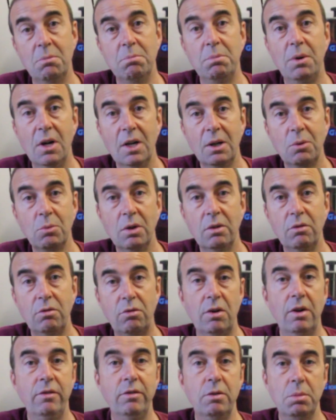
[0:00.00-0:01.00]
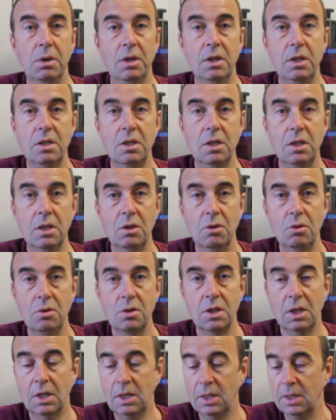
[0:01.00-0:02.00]
and buying one for everybody to
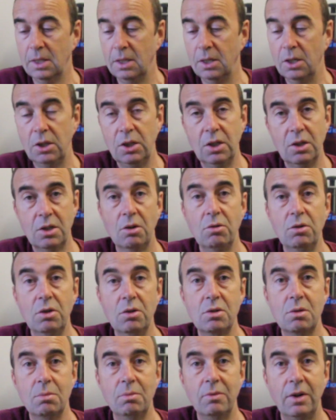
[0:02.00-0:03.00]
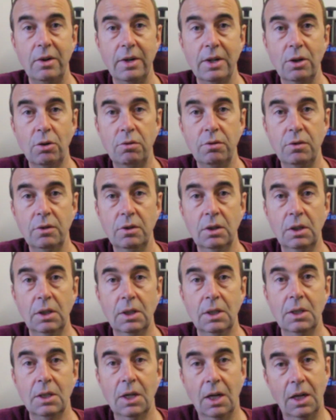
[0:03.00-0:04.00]
use uh, you don't use them very often
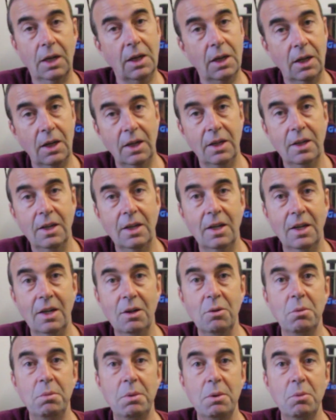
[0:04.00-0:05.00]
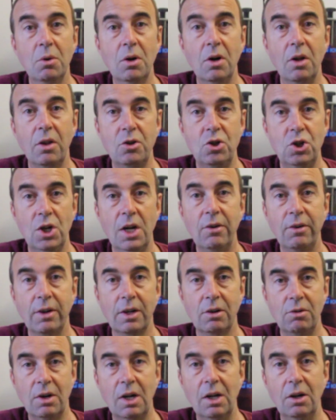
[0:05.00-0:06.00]
uh, and, and, it would be worth sharing
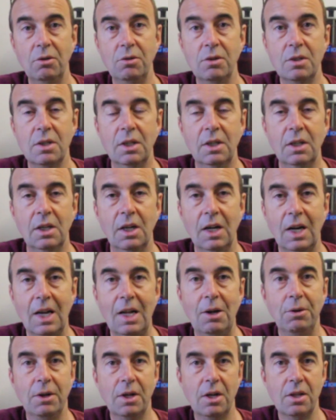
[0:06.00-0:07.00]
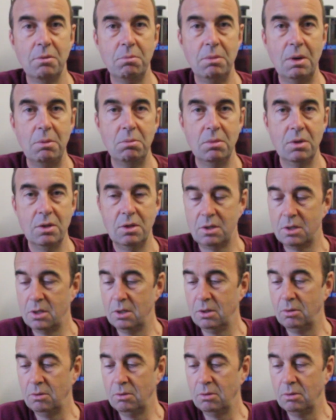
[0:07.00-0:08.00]
around and allowing other members
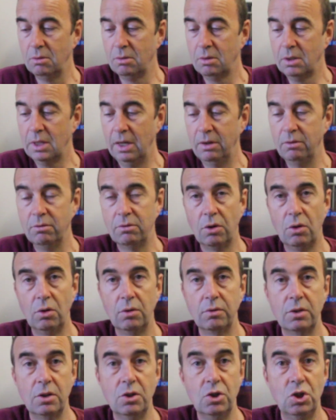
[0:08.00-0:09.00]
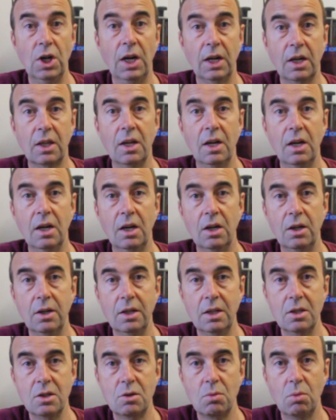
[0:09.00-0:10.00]
to get involved and check their
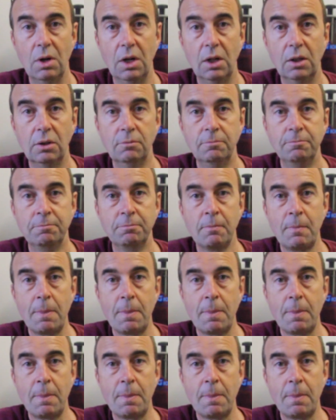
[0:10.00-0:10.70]
honey as well